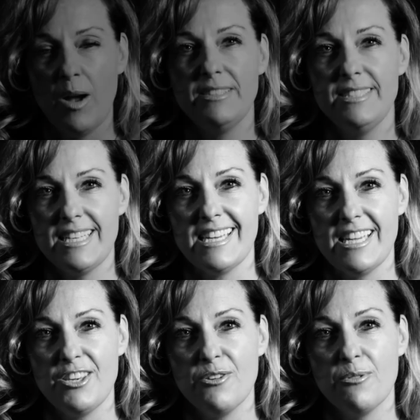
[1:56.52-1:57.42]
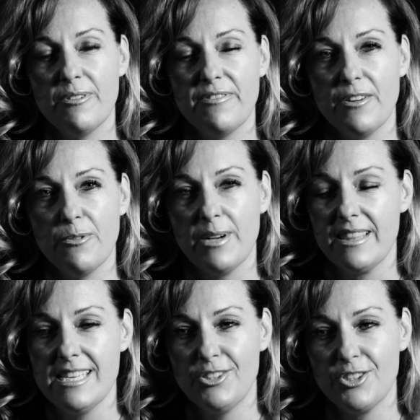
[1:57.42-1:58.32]
one day, you will feel
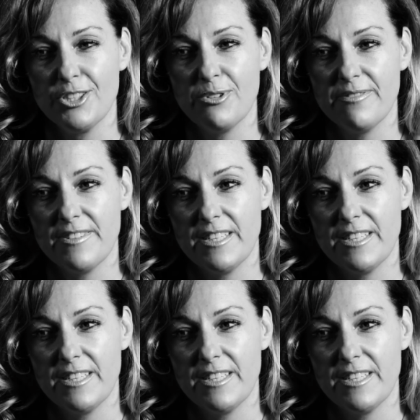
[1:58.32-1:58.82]
what these children